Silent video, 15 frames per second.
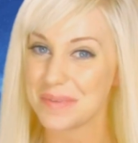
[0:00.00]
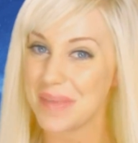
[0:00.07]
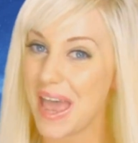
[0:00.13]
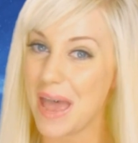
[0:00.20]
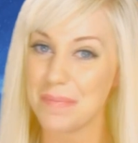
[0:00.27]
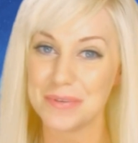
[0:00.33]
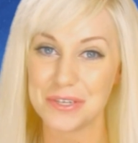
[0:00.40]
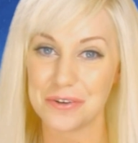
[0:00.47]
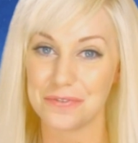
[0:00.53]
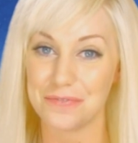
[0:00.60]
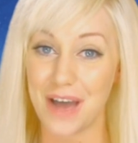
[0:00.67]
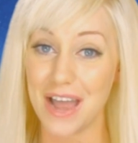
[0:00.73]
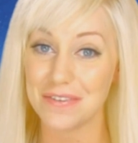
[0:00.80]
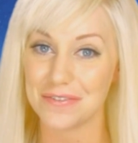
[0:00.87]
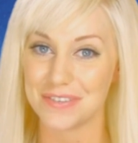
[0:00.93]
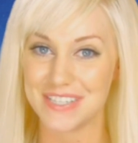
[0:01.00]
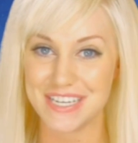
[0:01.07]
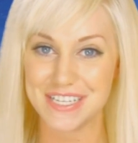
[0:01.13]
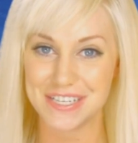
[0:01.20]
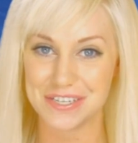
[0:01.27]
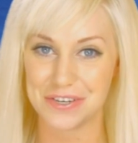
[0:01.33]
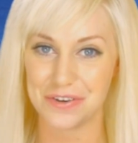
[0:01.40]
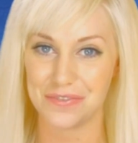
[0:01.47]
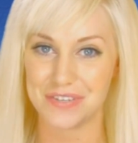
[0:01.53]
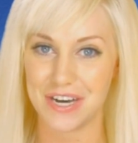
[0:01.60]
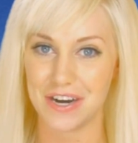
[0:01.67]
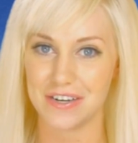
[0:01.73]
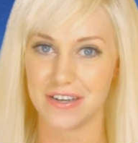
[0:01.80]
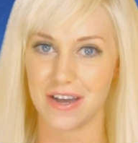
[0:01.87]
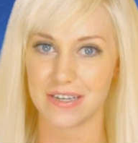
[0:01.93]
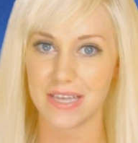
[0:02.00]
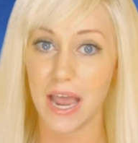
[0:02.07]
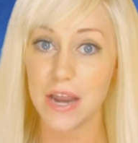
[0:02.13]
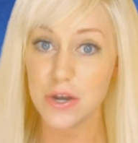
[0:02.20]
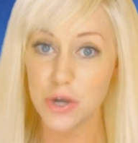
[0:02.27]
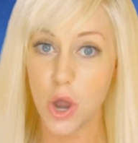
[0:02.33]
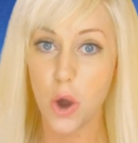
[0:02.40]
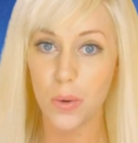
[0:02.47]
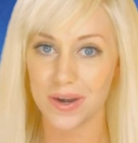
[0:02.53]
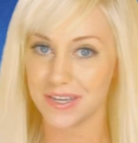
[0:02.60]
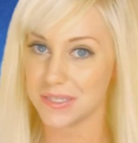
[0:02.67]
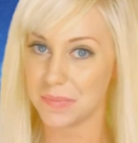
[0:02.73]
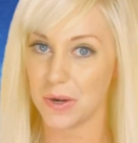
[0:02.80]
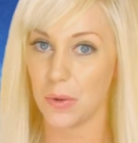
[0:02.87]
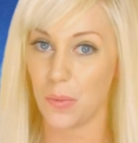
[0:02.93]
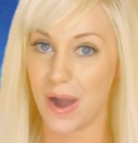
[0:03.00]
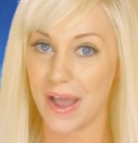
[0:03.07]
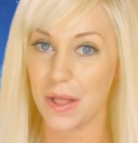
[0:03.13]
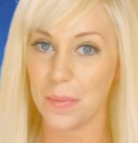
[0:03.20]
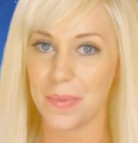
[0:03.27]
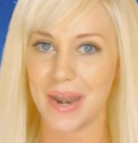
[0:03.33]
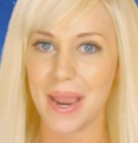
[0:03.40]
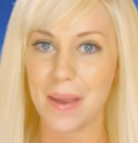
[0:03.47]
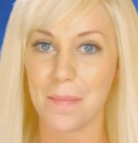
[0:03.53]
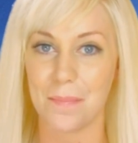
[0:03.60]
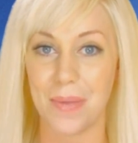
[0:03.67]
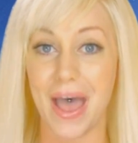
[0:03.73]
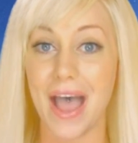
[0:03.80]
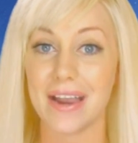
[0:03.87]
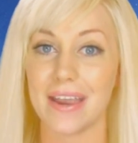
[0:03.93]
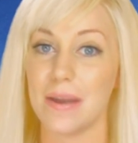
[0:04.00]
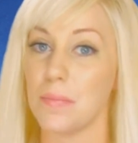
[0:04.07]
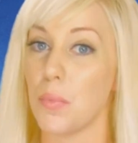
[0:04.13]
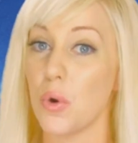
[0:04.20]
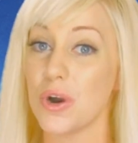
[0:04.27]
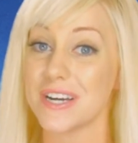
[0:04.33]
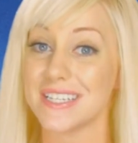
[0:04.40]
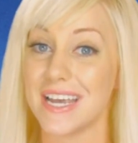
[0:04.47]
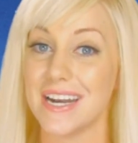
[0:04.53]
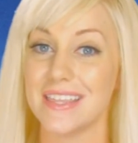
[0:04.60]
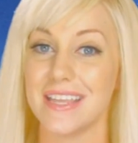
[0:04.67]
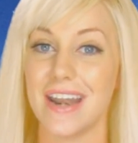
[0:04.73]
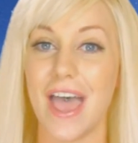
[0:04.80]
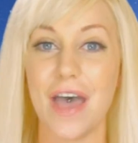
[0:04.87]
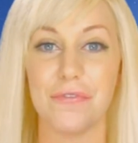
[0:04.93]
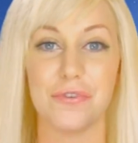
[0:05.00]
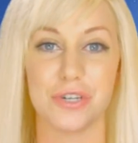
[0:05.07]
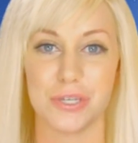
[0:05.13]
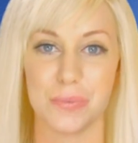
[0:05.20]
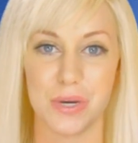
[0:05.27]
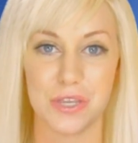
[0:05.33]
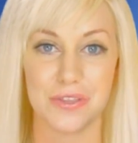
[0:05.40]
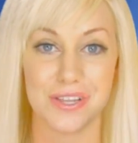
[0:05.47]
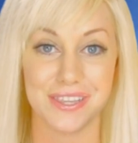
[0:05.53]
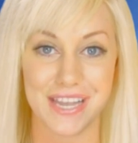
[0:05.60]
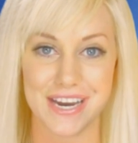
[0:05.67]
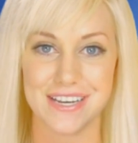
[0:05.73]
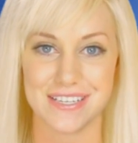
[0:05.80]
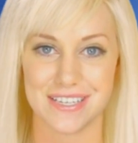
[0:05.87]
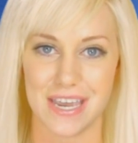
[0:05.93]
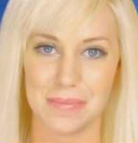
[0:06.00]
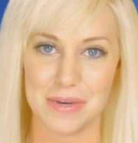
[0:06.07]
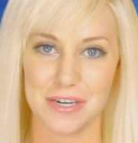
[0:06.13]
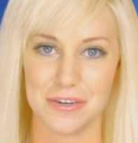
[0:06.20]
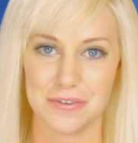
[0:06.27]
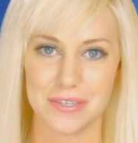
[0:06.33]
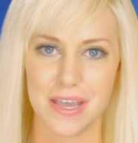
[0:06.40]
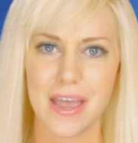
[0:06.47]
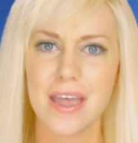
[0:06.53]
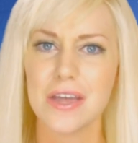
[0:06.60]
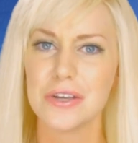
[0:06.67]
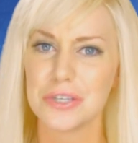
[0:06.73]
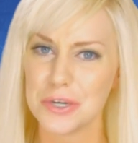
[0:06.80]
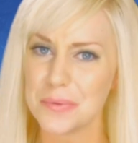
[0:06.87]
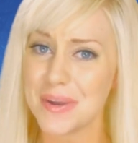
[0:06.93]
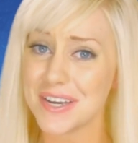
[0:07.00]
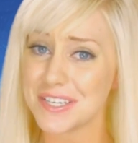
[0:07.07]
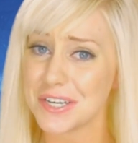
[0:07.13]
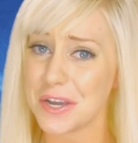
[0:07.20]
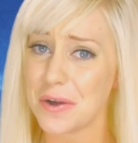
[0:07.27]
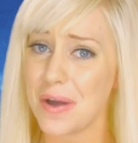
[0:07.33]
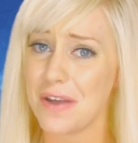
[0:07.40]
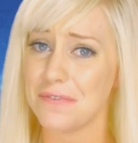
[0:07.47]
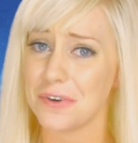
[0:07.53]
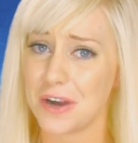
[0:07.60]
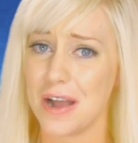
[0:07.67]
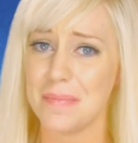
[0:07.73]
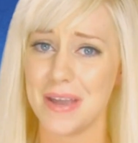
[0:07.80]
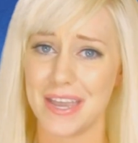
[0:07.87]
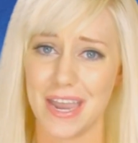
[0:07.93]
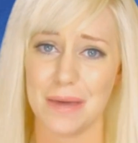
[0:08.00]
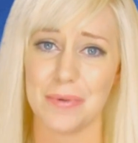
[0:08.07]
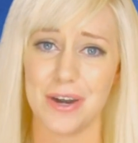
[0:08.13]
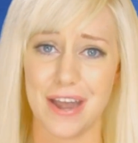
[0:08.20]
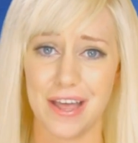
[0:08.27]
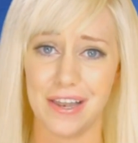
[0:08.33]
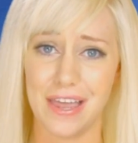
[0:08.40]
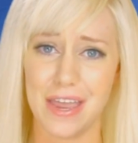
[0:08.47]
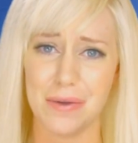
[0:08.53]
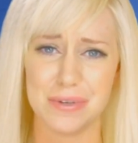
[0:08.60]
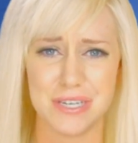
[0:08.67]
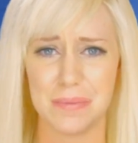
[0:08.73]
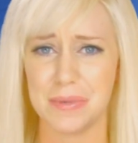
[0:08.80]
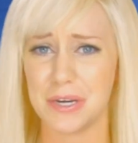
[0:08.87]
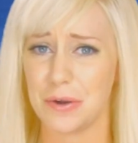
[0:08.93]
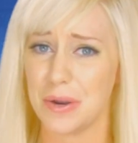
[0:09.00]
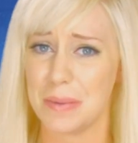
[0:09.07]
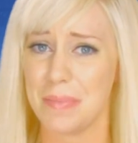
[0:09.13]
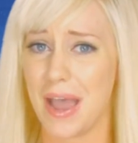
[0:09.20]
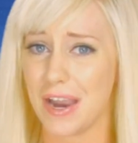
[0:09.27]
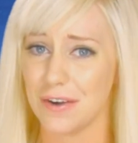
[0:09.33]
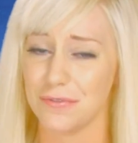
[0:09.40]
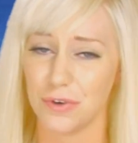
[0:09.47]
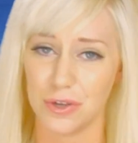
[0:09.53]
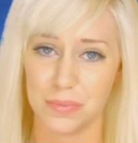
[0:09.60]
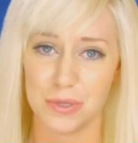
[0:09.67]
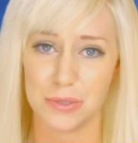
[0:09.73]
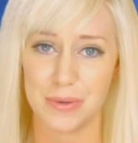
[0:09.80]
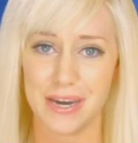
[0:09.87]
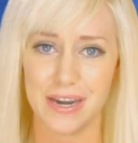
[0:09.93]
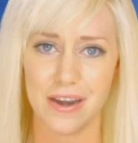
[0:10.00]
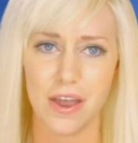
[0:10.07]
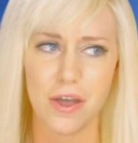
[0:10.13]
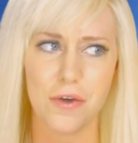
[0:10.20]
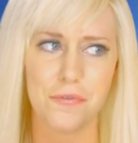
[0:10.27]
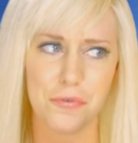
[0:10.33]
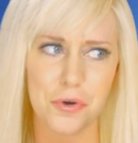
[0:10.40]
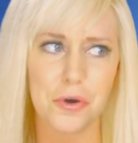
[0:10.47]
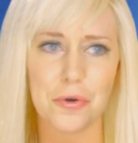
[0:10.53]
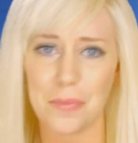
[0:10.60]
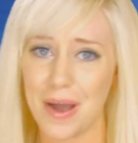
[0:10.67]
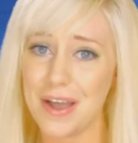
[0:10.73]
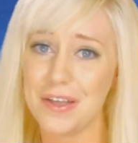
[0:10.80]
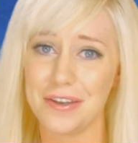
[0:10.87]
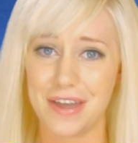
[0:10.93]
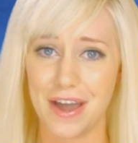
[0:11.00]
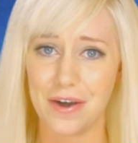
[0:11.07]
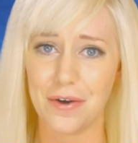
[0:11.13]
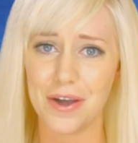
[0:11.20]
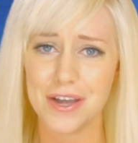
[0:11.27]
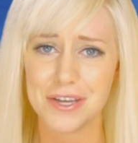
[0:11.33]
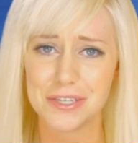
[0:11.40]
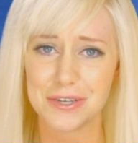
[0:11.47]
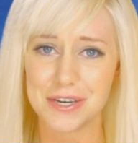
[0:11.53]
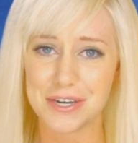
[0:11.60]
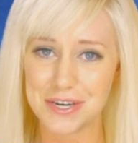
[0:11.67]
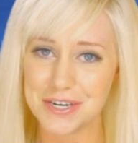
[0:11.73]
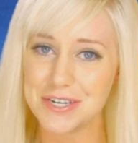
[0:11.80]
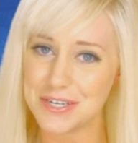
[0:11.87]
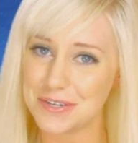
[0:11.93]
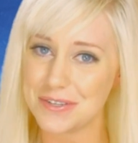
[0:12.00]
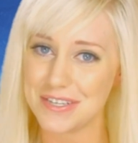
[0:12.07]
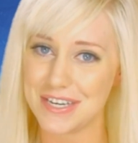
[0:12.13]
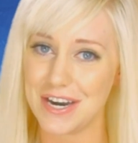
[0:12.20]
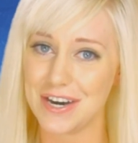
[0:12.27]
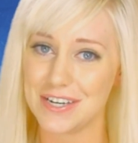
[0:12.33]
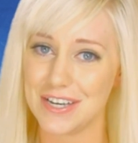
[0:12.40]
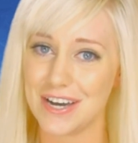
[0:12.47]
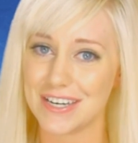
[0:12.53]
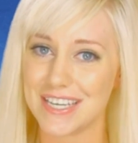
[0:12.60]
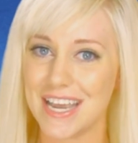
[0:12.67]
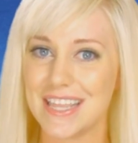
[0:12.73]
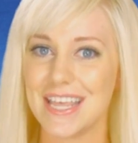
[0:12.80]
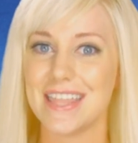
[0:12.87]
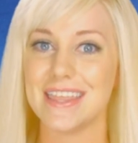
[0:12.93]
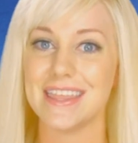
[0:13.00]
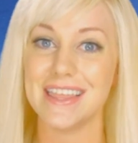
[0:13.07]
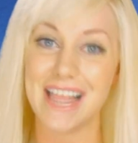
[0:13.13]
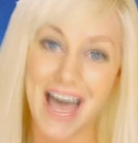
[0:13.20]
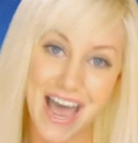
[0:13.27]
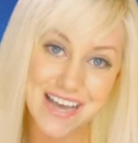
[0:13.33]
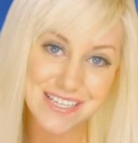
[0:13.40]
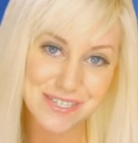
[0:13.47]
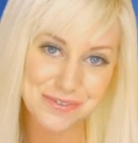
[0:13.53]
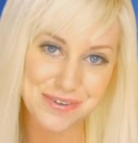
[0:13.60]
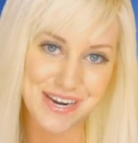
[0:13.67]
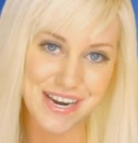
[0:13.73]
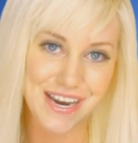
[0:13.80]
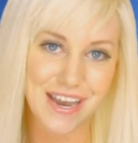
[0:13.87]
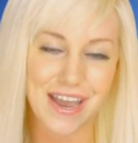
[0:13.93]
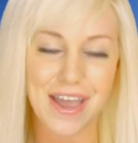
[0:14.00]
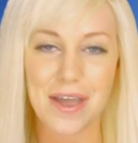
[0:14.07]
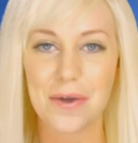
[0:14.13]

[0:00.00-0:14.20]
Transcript: welcome to episode 5 of season 2 of Terra Talks. I know it has been a while, but I am back and more excited than ever to bring you the latest gaming news. 2 weeks ago, I forgot my camera in LA, which I've been going back and forth between for a while now, so I couldn't do the Terra Talks, and then last week,